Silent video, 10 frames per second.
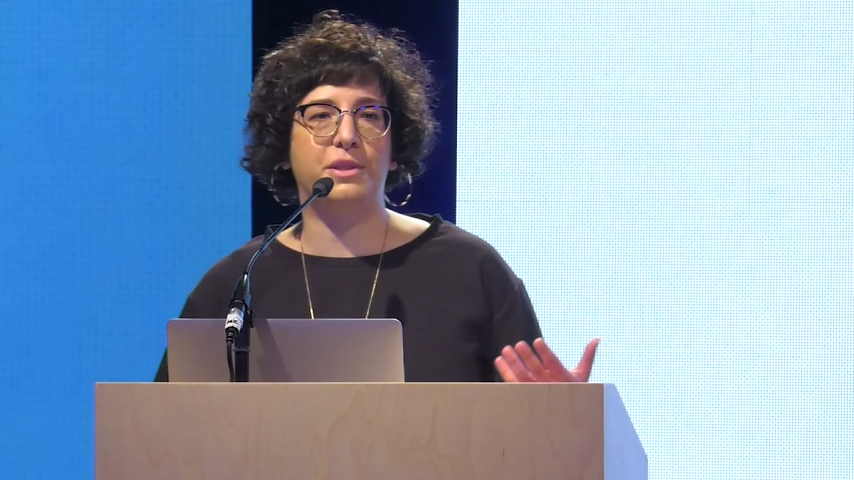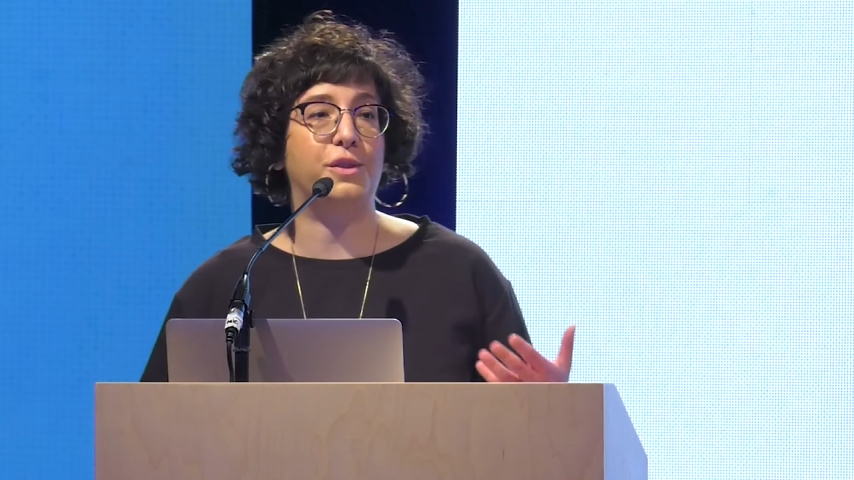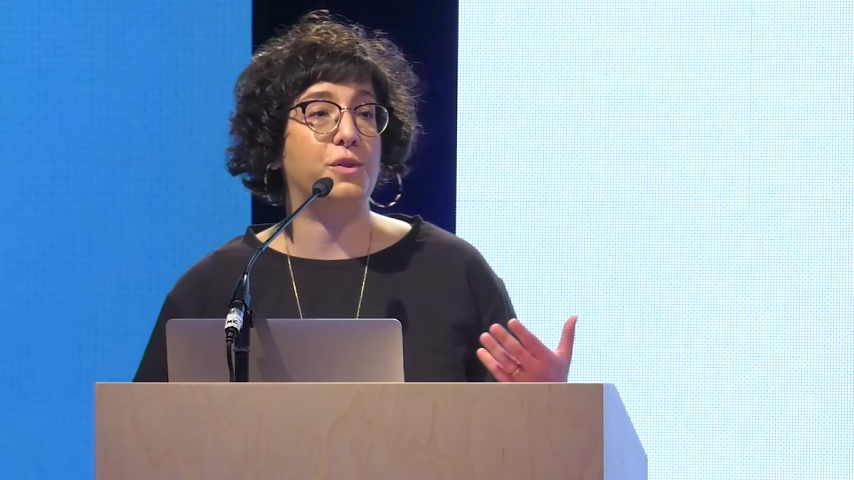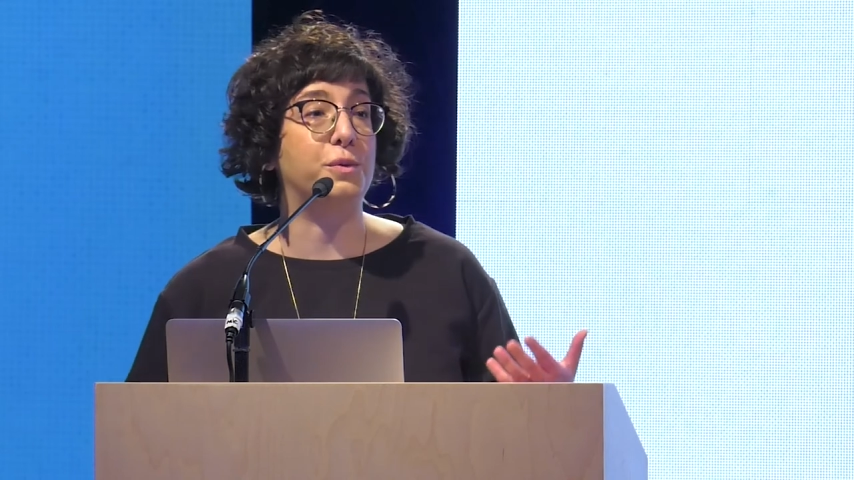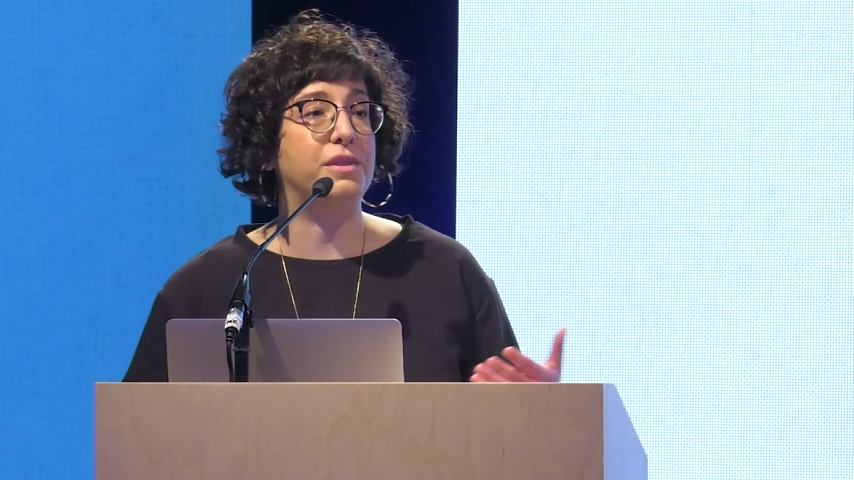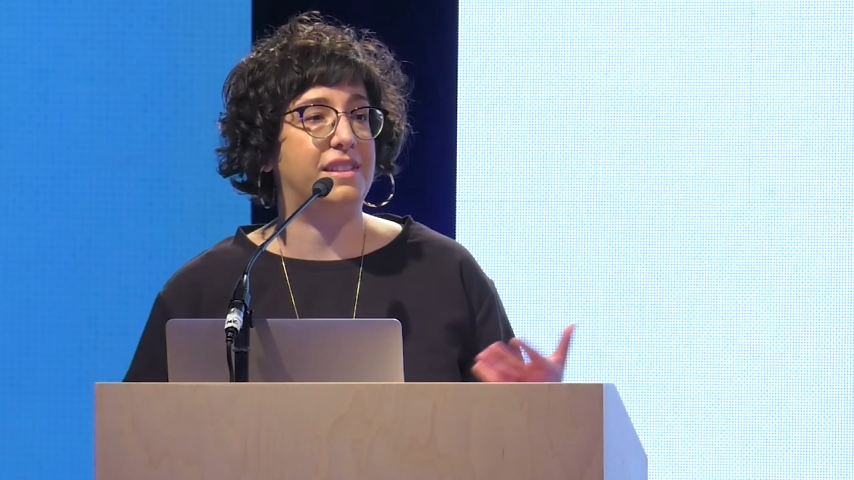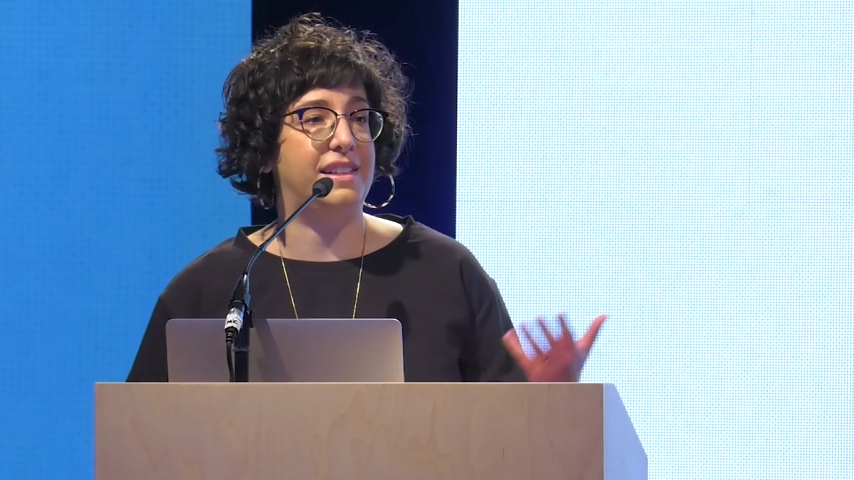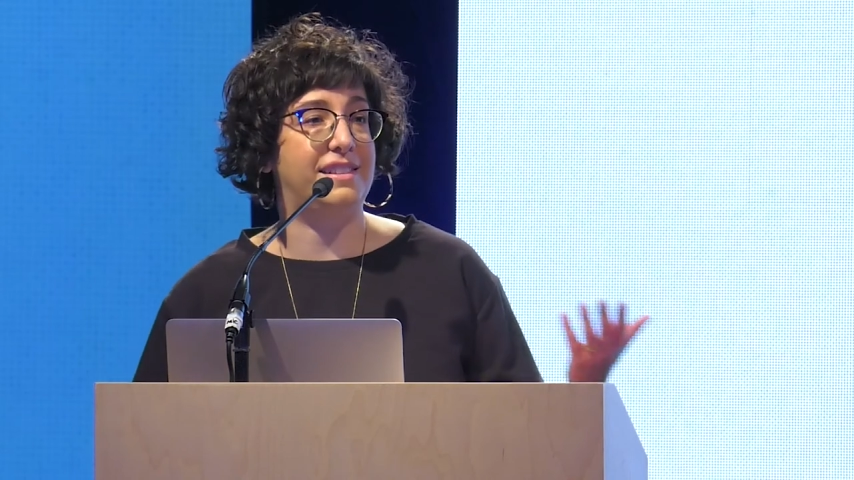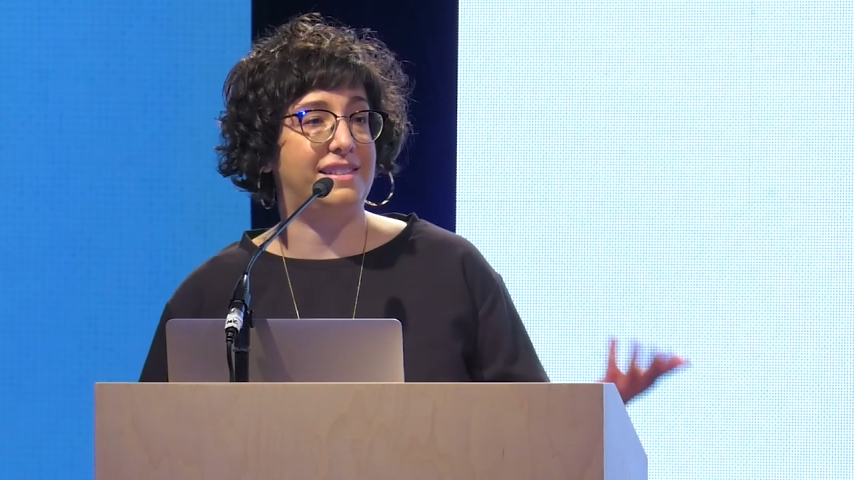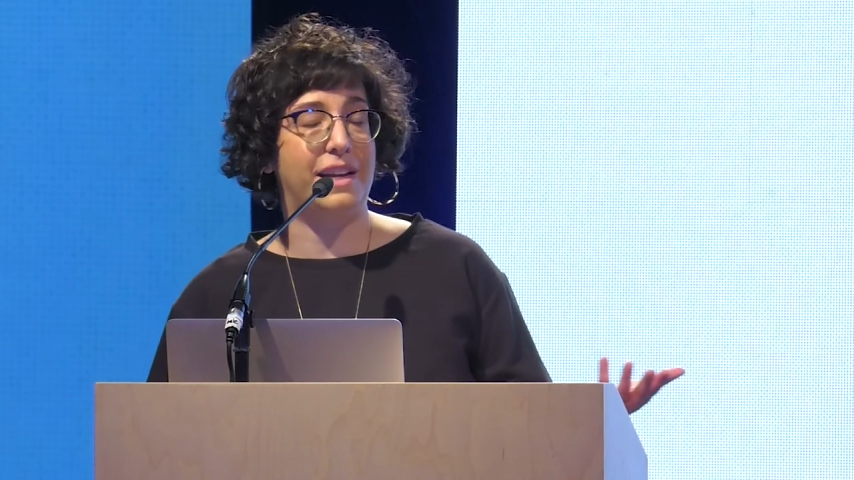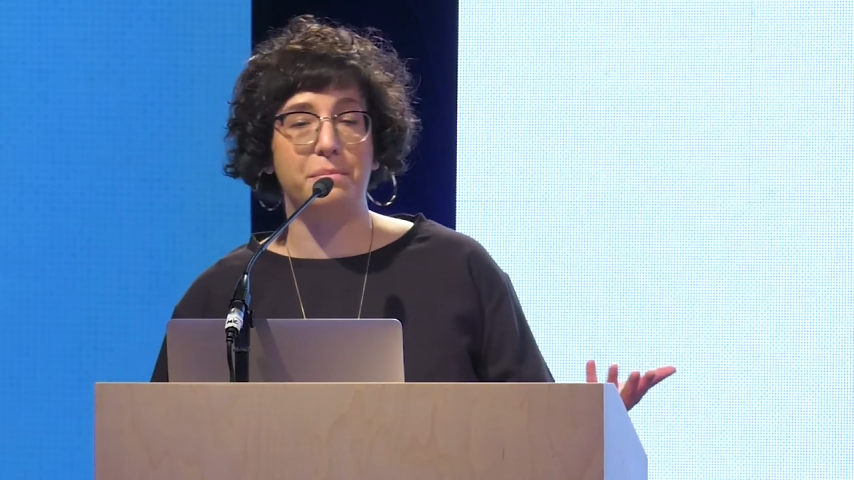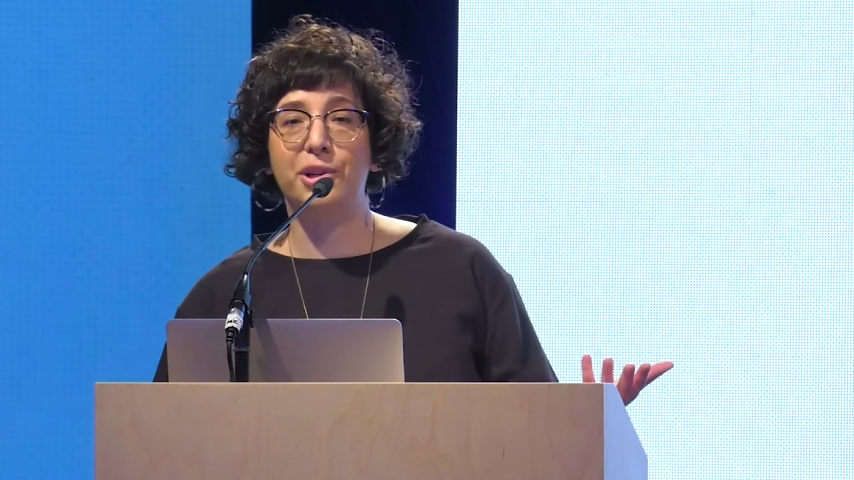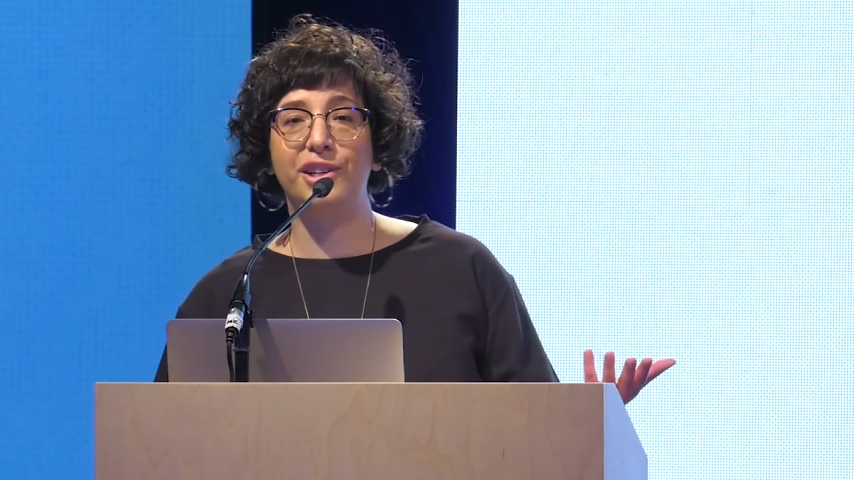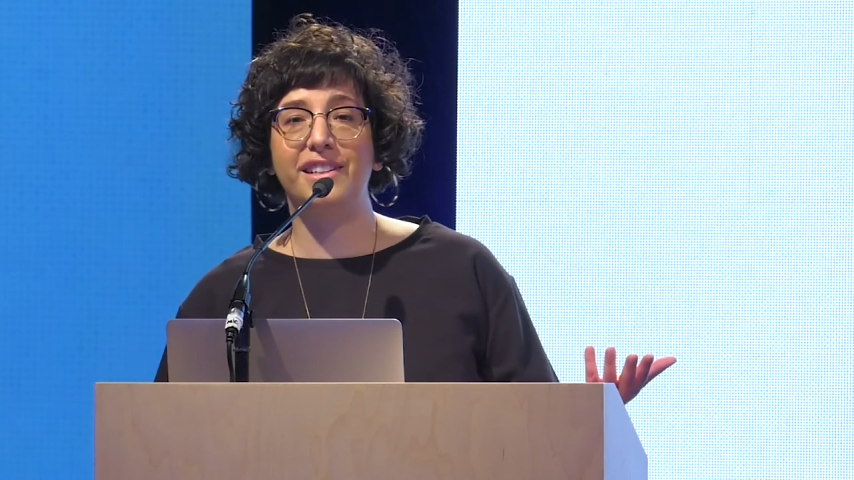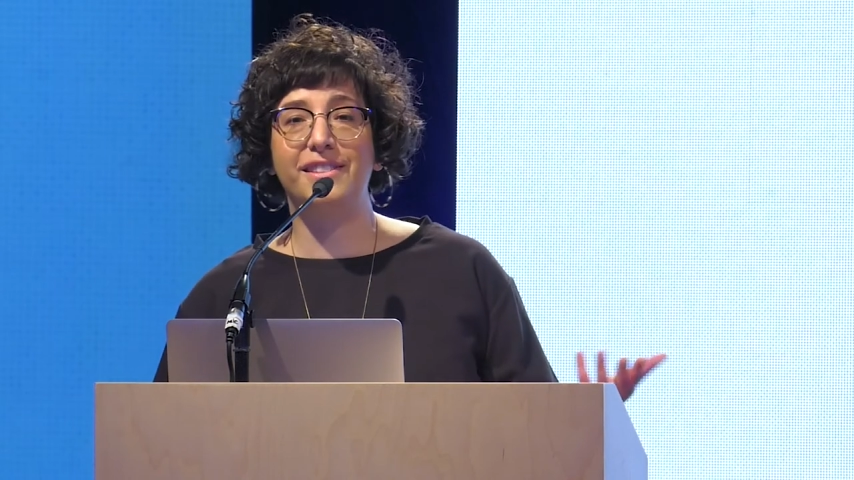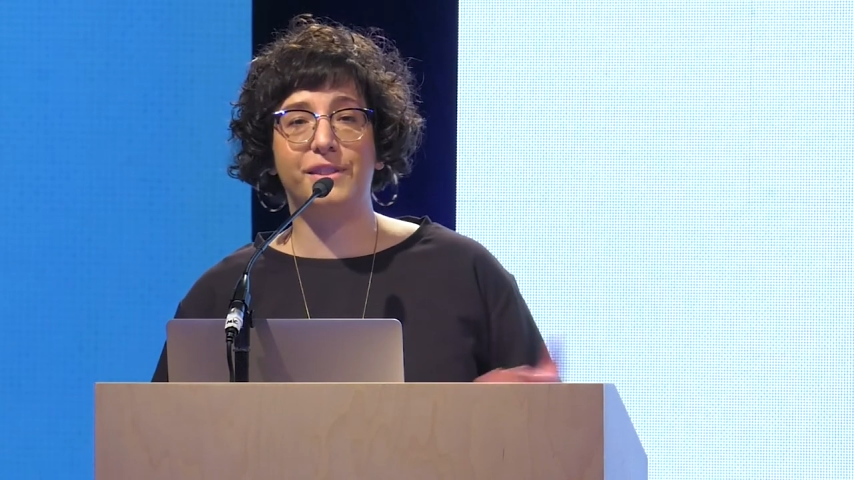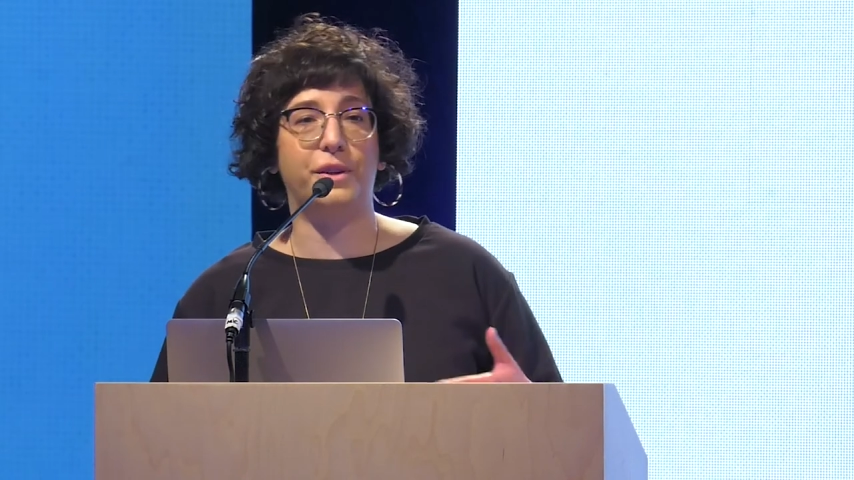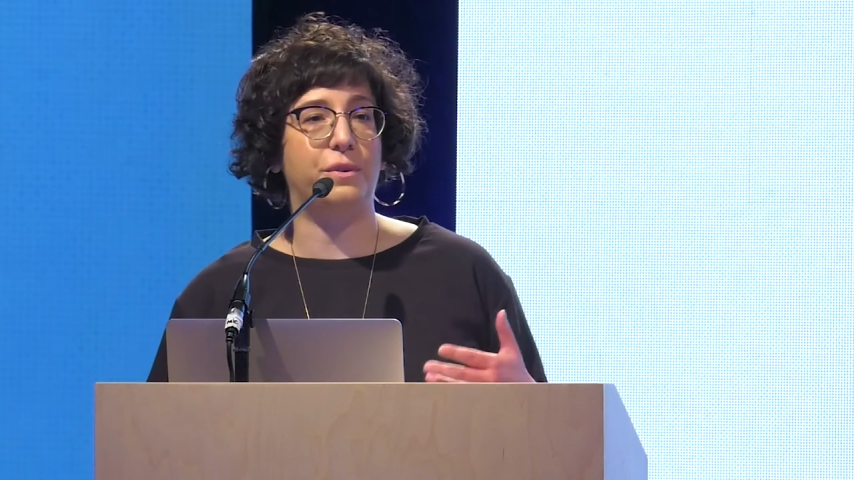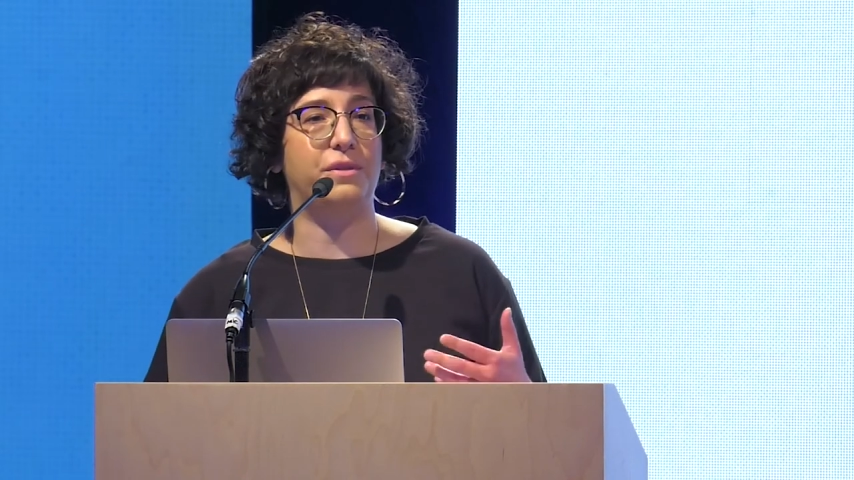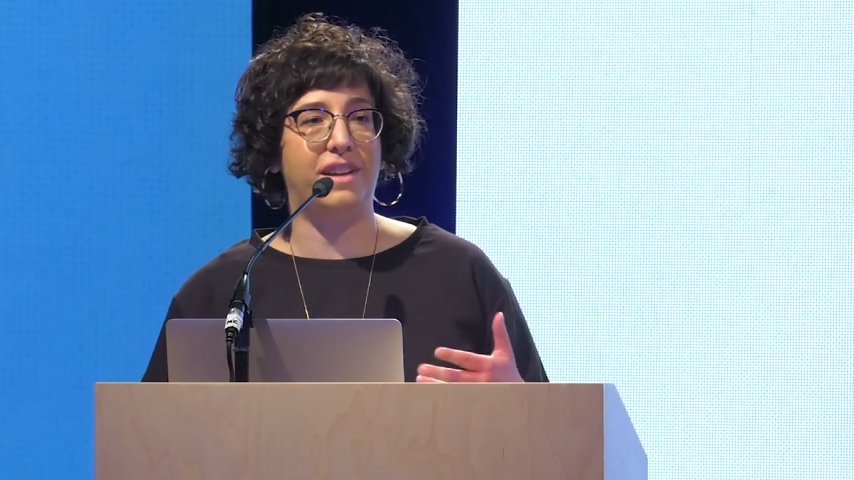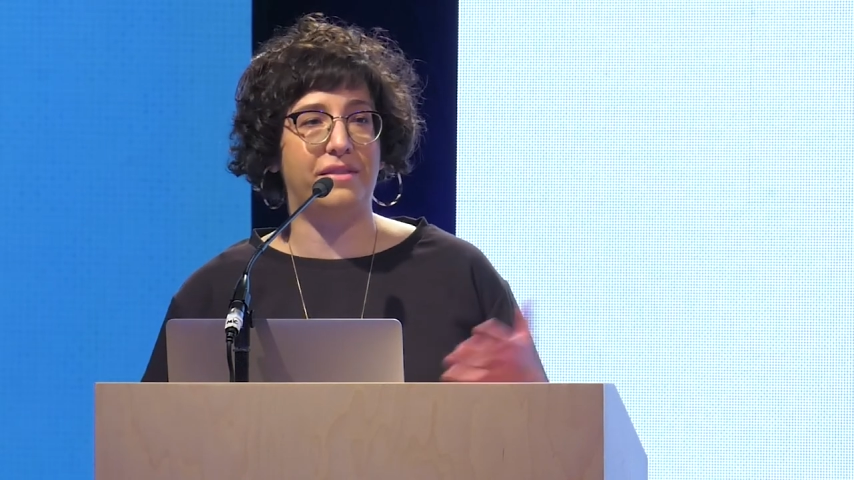to schools in his neighborhood so